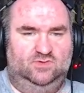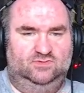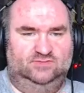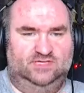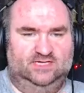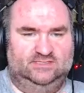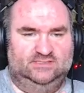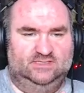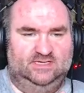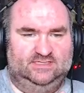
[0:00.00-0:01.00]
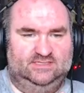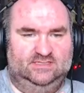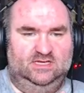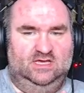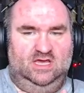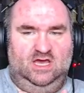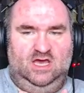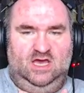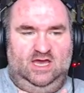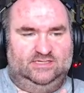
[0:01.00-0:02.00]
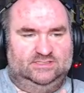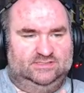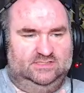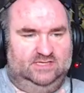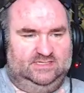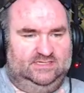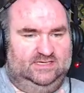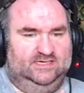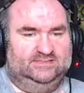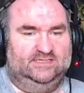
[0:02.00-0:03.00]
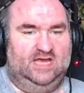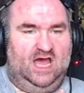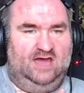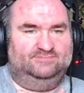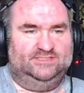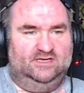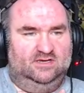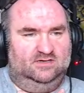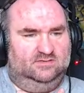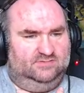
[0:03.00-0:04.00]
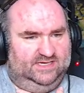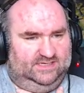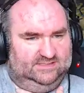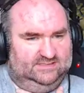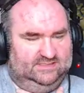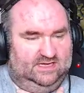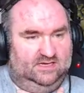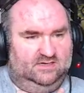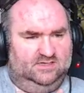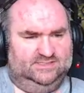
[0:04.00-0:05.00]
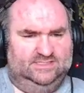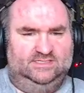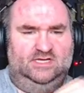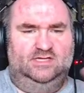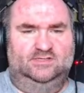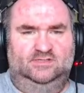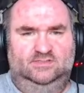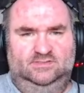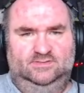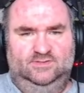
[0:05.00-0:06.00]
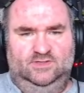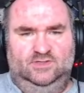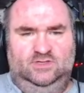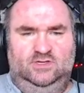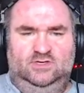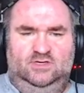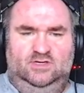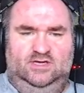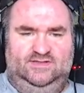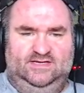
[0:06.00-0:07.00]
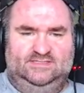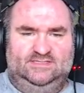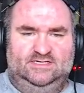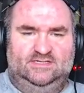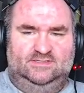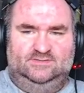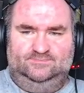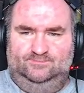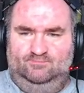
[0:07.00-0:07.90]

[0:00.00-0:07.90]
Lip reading: Well, did I just select it? I just selected. It's an object, or wait, is it an other? I think it's an other.